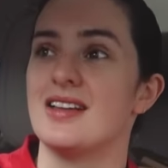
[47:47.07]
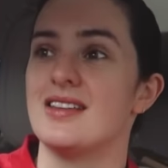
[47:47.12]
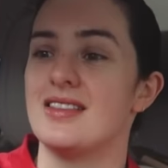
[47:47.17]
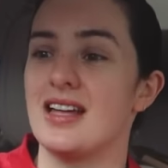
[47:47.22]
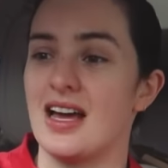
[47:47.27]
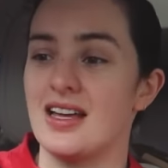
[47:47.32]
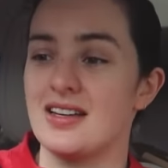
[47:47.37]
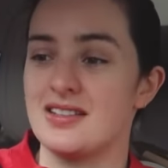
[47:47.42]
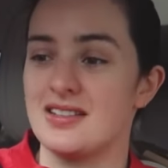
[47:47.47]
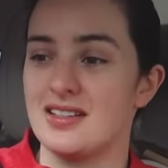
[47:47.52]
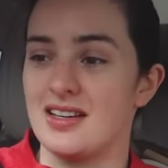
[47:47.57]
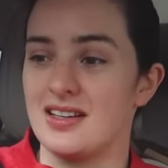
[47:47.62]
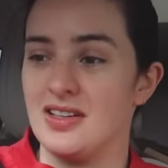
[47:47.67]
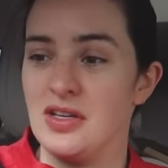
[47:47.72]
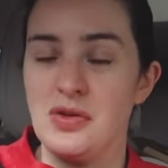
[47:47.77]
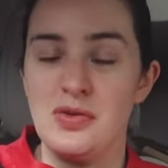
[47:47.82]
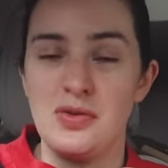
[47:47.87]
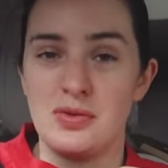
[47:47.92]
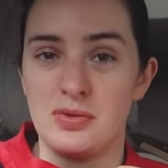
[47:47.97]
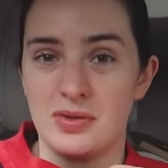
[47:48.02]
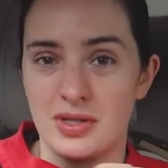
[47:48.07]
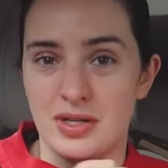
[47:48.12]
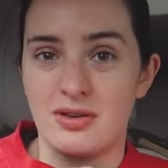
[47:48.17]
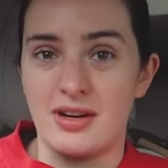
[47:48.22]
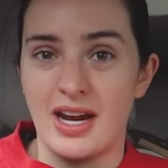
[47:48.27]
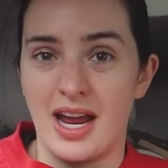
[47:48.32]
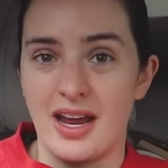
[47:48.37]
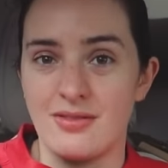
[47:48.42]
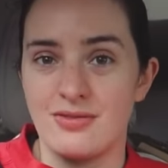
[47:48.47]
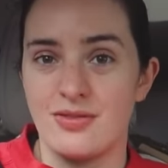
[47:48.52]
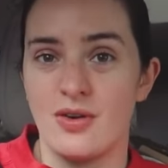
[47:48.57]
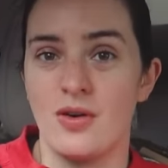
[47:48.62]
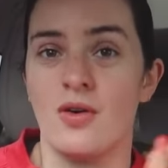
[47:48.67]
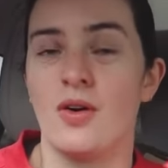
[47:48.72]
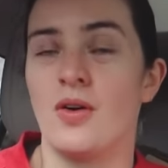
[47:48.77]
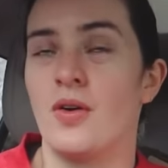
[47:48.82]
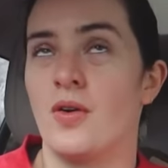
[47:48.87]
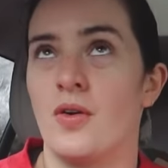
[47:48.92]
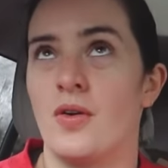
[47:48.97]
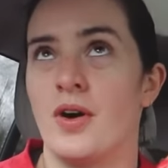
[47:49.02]
that you would create
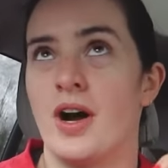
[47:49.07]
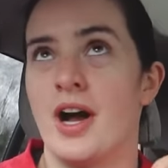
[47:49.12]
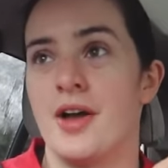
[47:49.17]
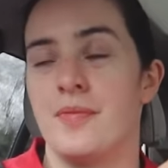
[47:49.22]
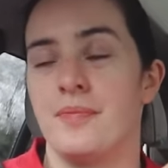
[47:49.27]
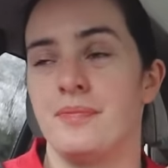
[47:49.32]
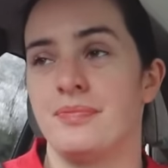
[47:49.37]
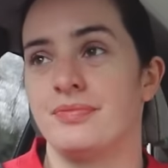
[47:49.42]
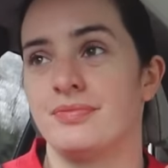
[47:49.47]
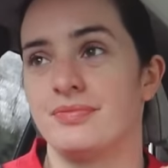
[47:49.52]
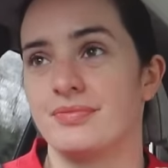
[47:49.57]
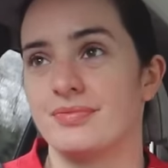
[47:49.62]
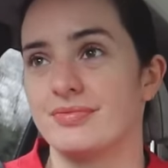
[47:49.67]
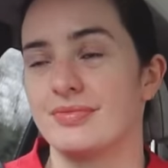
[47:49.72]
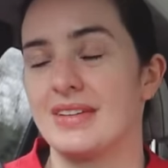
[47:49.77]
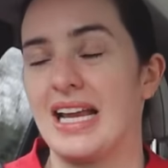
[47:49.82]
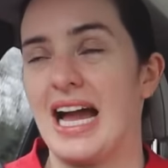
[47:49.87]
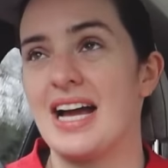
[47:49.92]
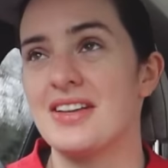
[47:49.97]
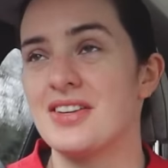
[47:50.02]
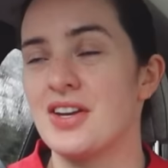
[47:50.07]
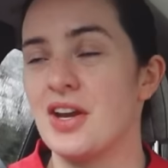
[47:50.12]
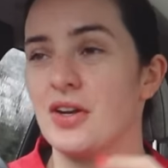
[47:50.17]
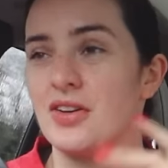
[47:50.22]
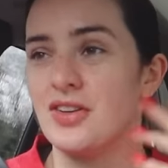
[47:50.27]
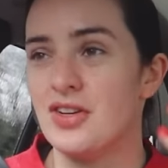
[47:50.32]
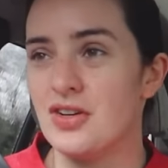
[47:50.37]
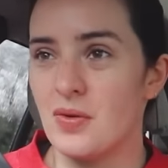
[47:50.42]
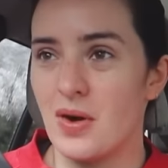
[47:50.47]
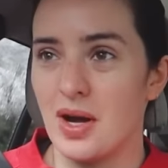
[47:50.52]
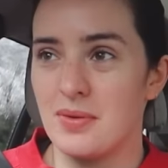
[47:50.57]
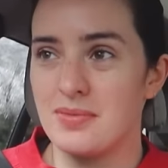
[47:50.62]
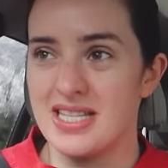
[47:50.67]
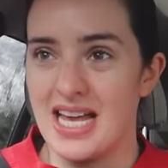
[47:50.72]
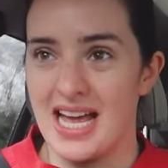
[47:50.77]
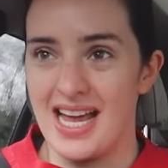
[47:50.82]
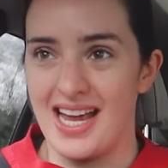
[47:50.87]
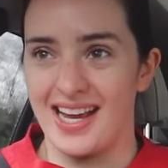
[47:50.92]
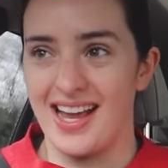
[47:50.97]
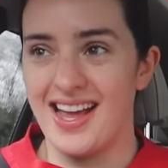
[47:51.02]
for, or I don't know, you know what I'm
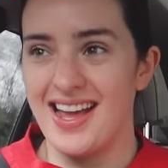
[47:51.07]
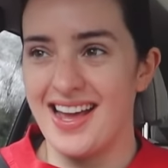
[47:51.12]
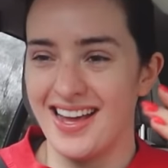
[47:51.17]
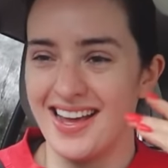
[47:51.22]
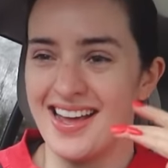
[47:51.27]
saying?